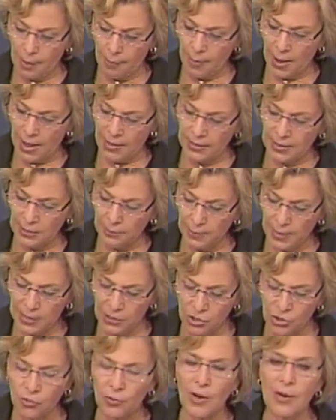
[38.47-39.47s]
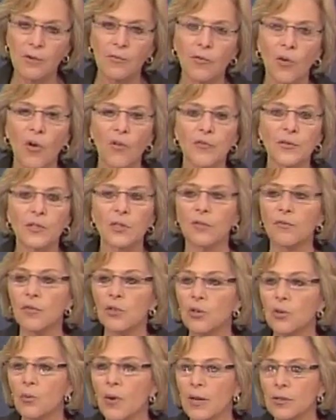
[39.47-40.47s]
by the Administrative Office of
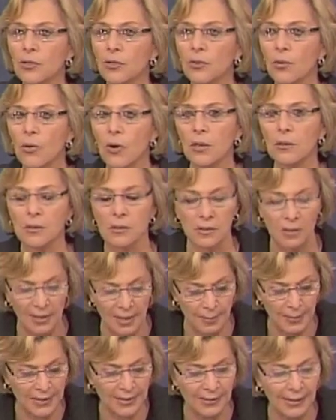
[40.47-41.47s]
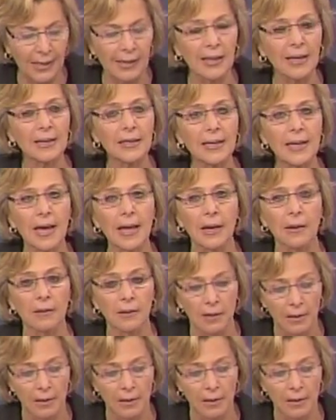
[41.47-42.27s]
the U.S. Courts. Let me say that again.